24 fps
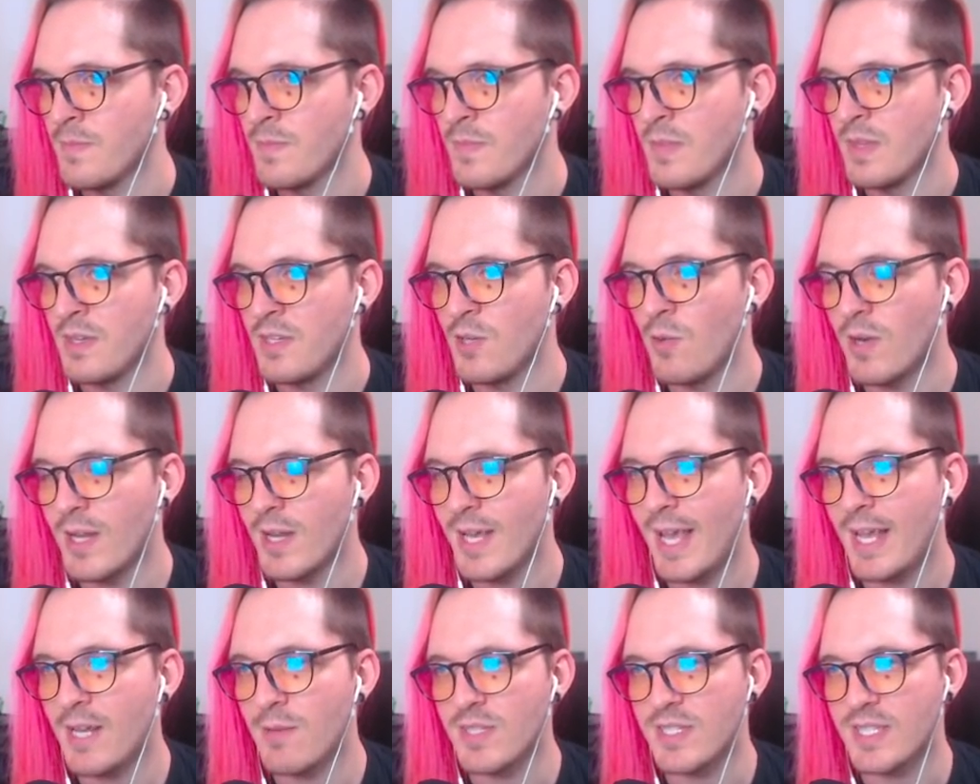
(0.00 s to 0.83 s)
You want
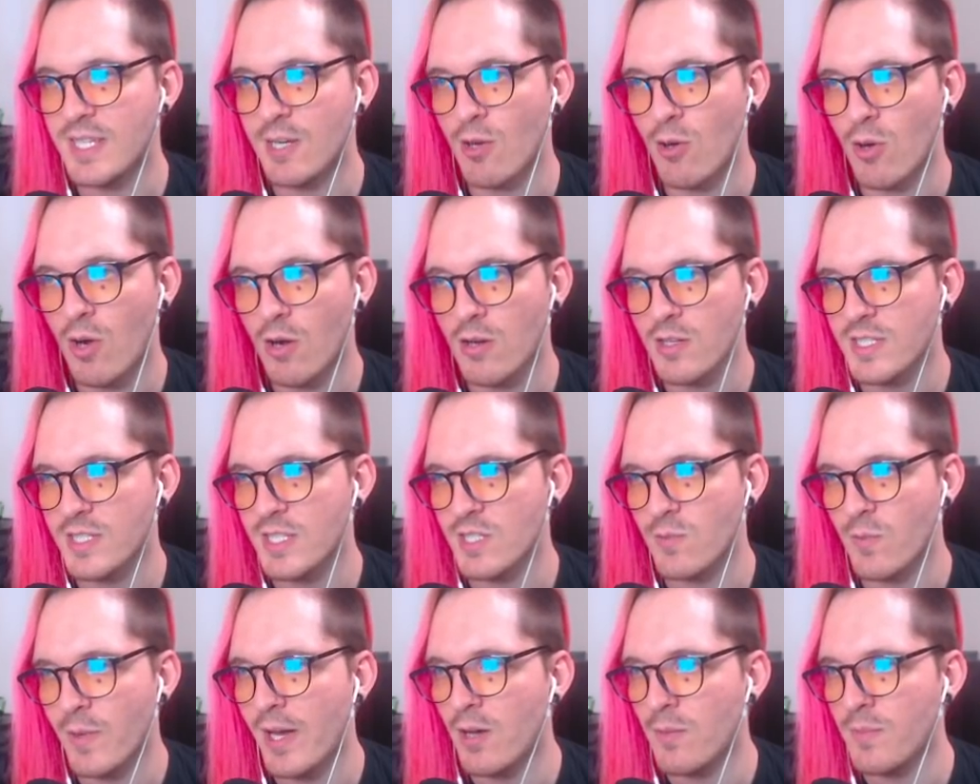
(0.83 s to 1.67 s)
to end with 0 hearts
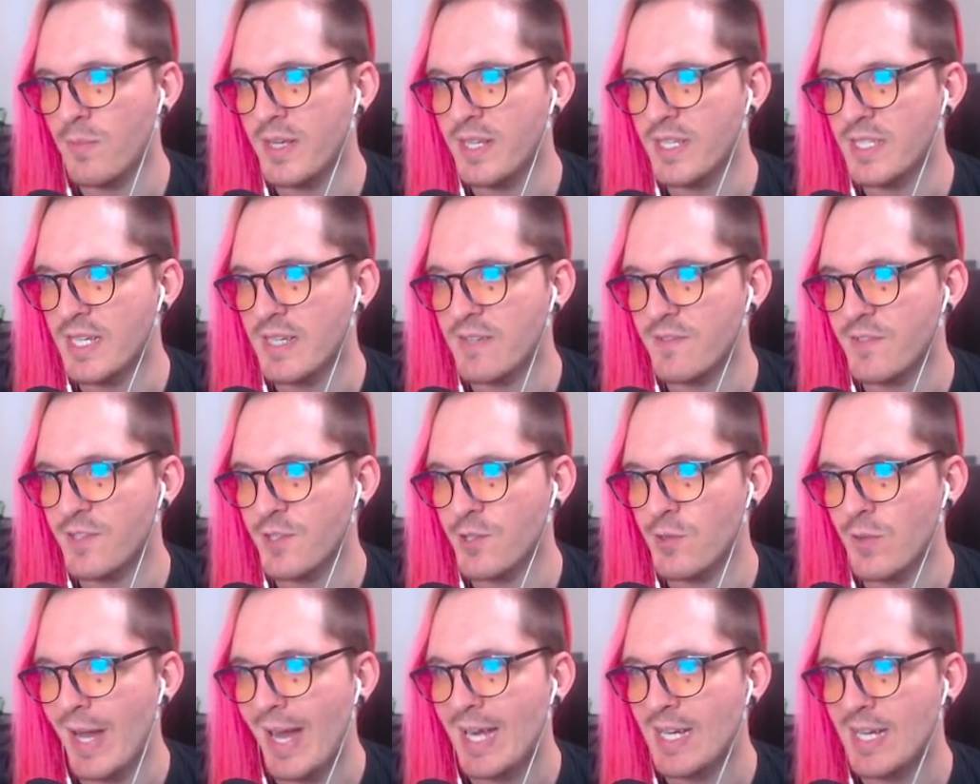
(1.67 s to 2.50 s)
as well because it gives
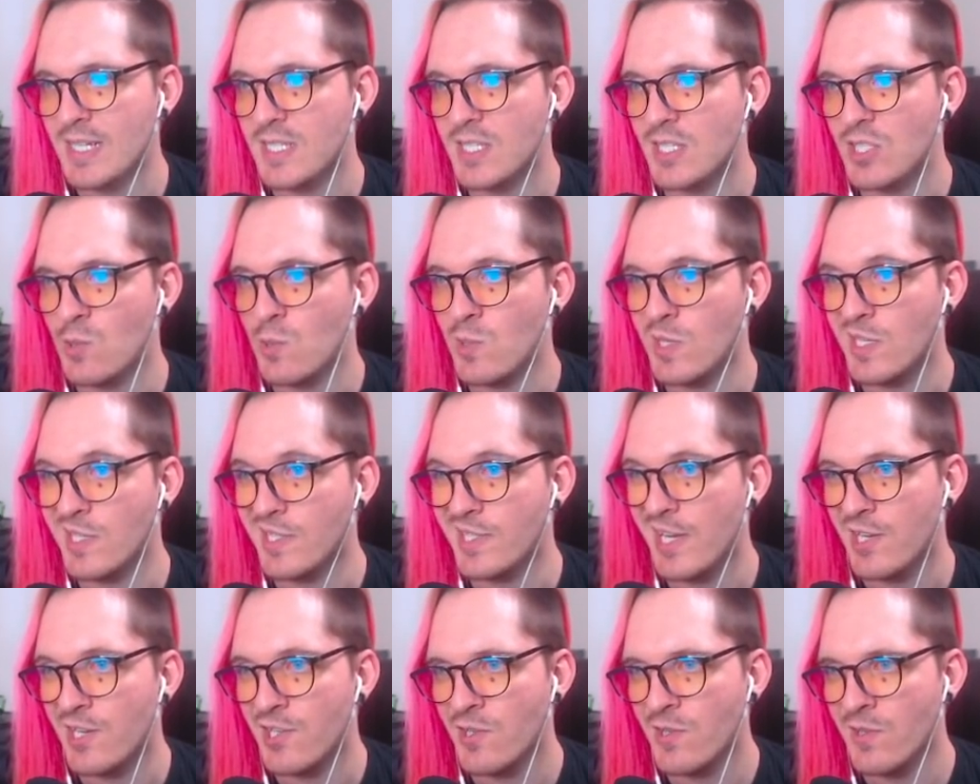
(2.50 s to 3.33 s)
you access to an
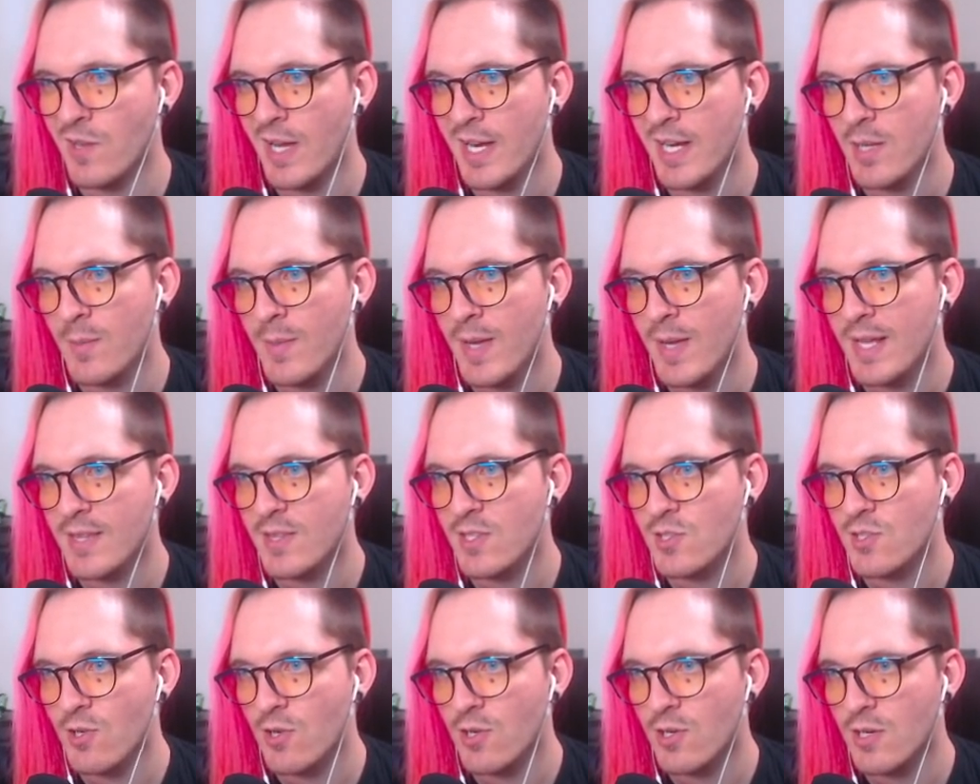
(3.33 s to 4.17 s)
additional item at the
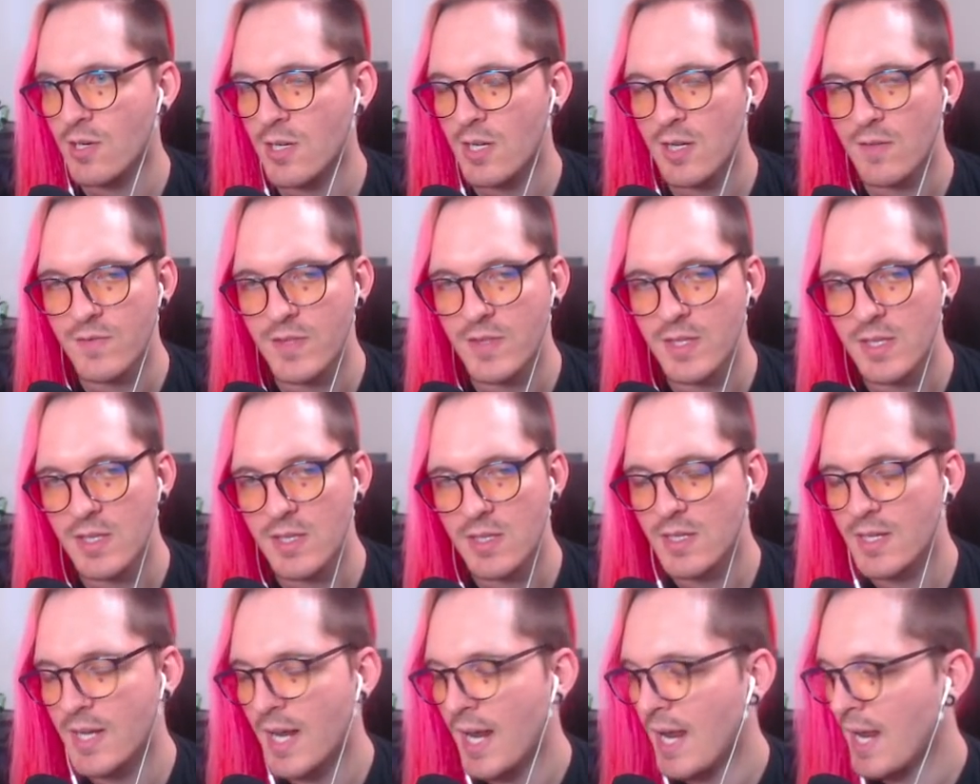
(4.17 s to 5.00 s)
start of
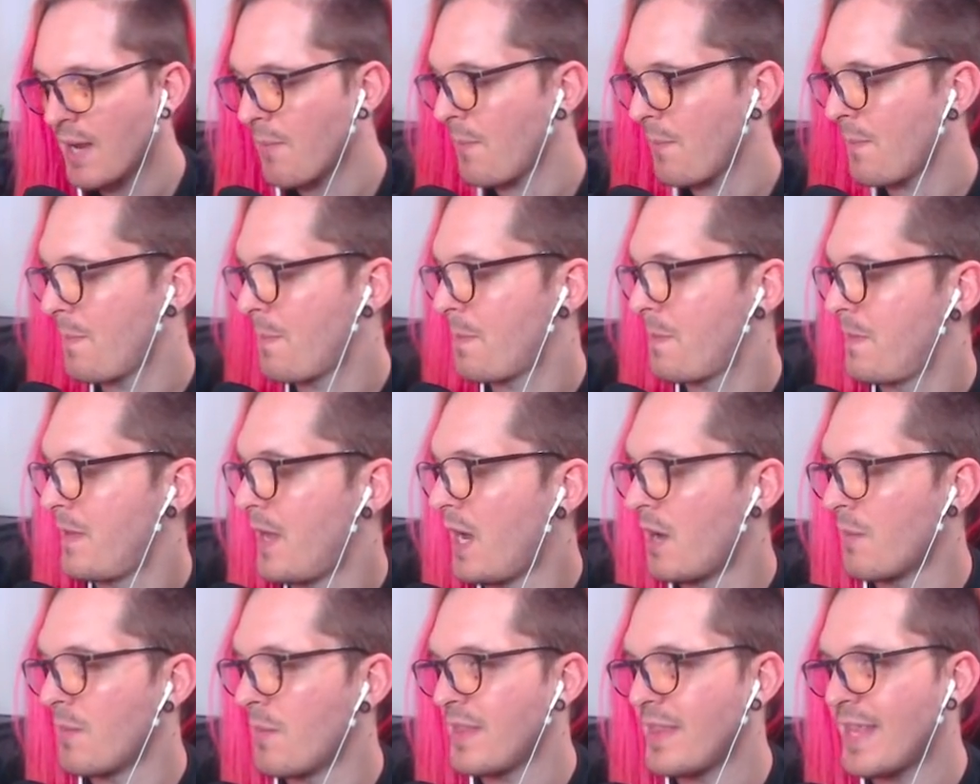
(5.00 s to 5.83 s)
the game,
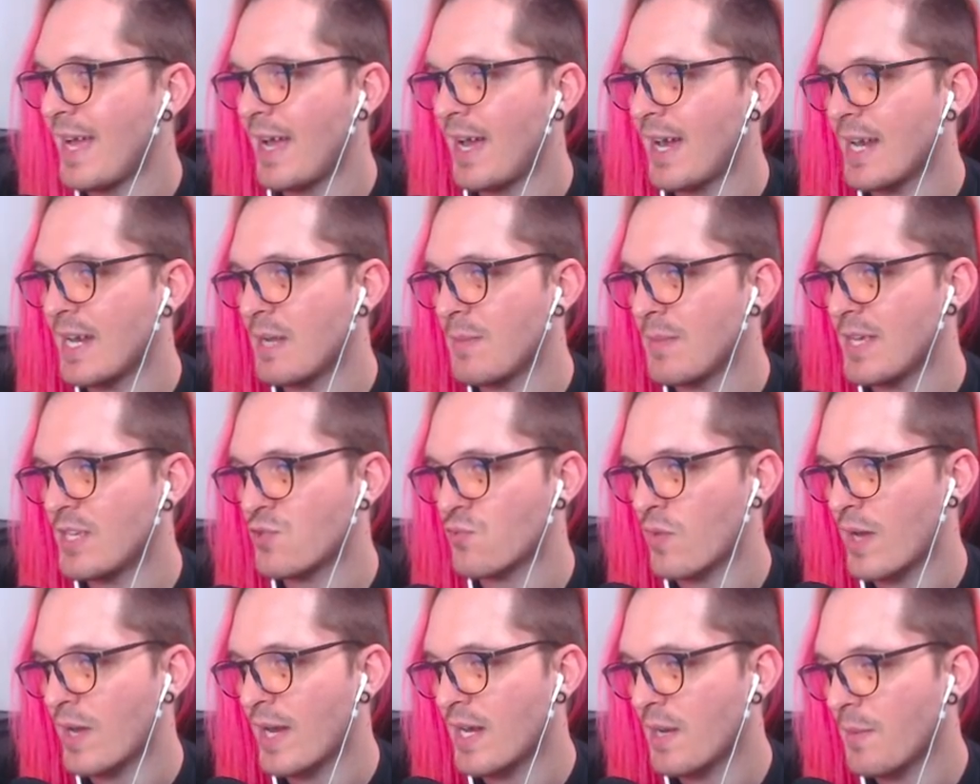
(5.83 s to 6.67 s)
and that item is
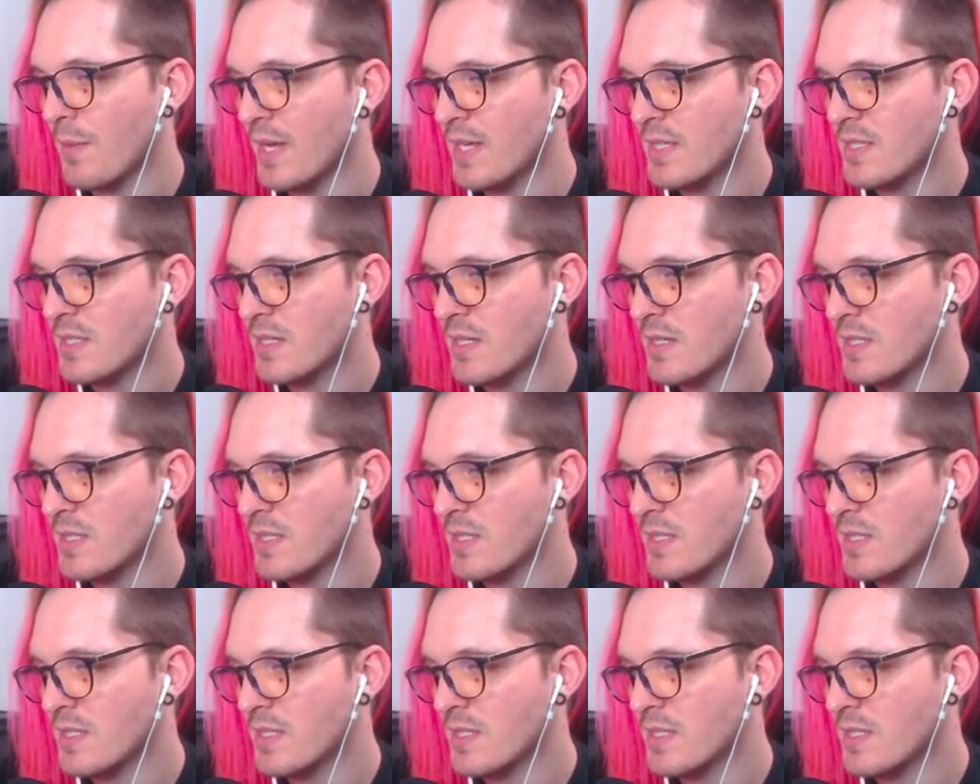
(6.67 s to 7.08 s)
randomized.